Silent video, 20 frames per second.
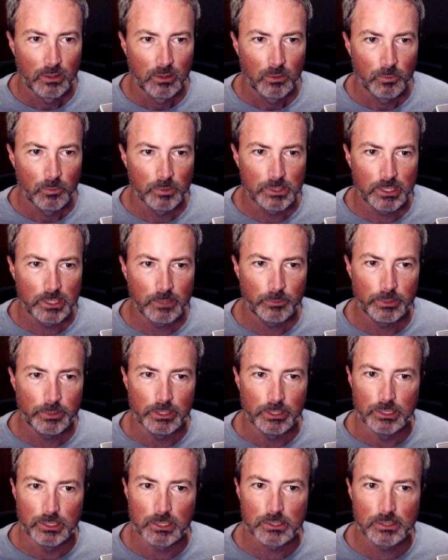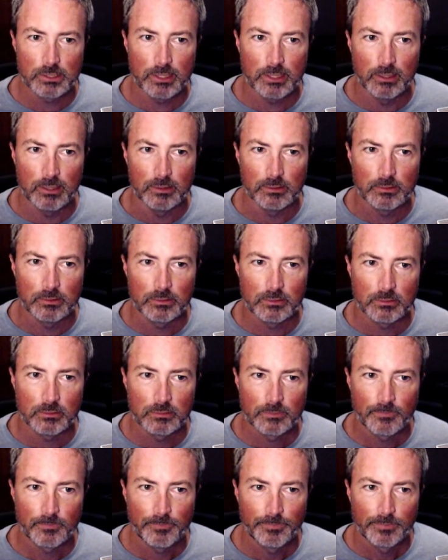We're saying we adjust the health.
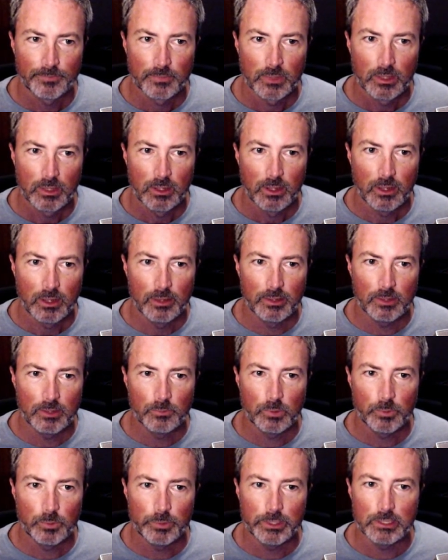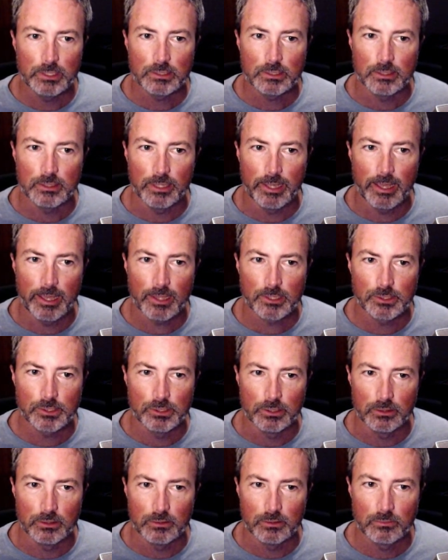Then when we get to the
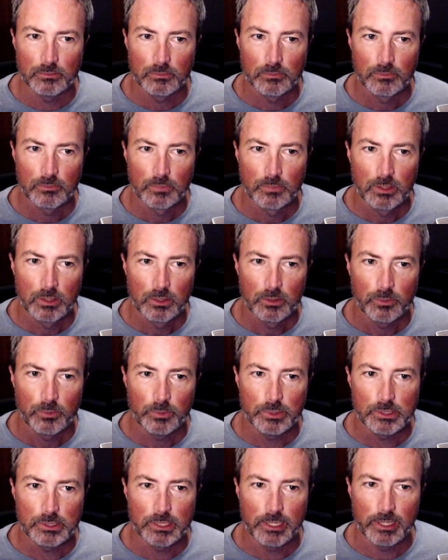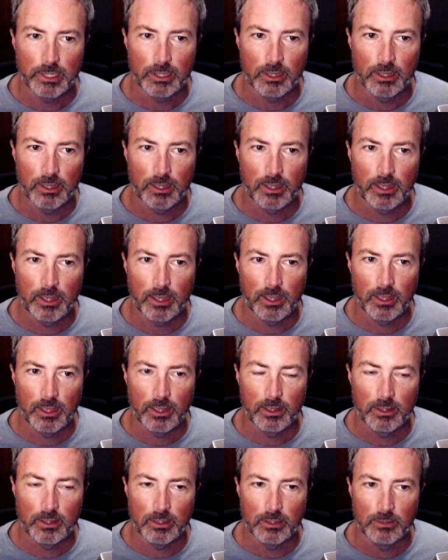action, we say
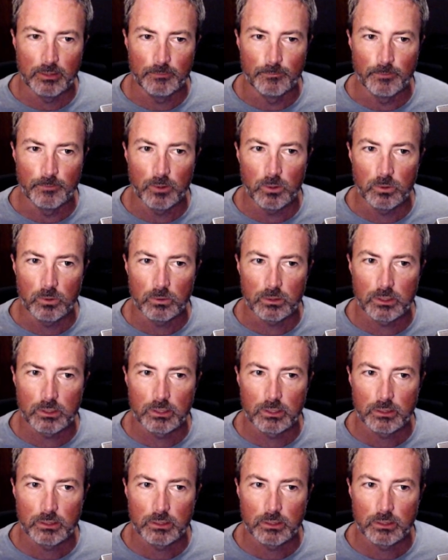invoke